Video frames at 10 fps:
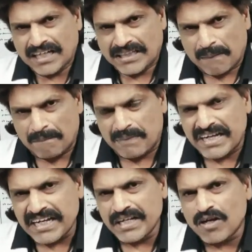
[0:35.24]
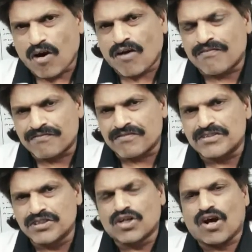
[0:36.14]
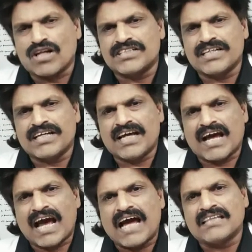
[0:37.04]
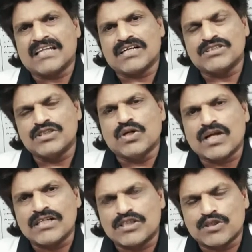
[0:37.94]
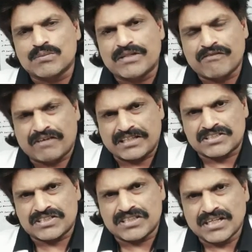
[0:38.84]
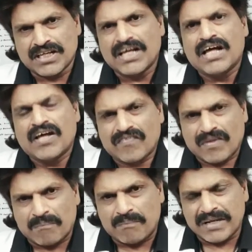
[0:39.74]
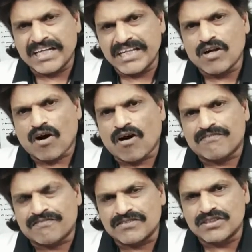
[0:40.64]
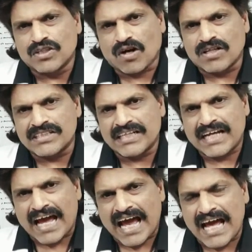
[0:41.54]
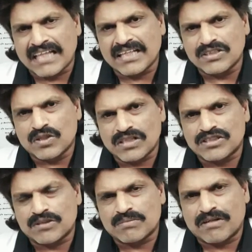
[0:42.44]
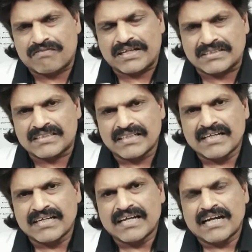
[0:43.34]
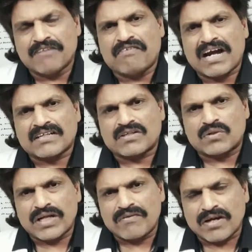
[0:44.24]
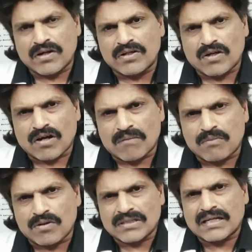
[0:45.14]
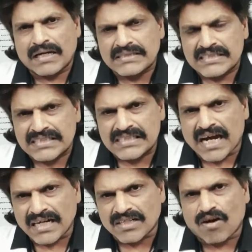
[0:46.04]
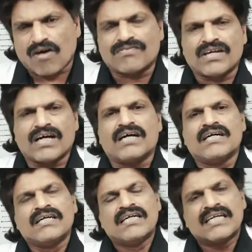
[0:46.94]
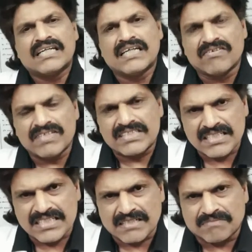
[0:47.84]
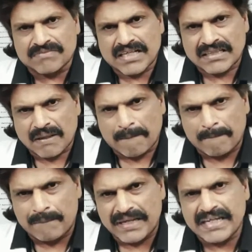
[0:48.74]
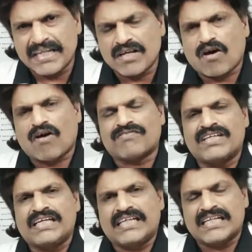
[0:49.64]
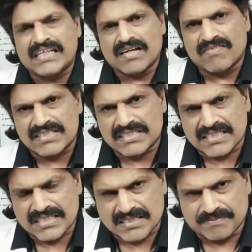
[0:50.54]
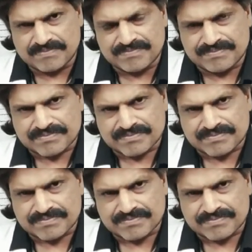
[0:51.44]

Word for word: the beginning of neurology and the neural tube defects the beginning of neurology and the neural tube defects. In fact, today we are going to talk about the start of the nervous system, the beginning of the nervous system.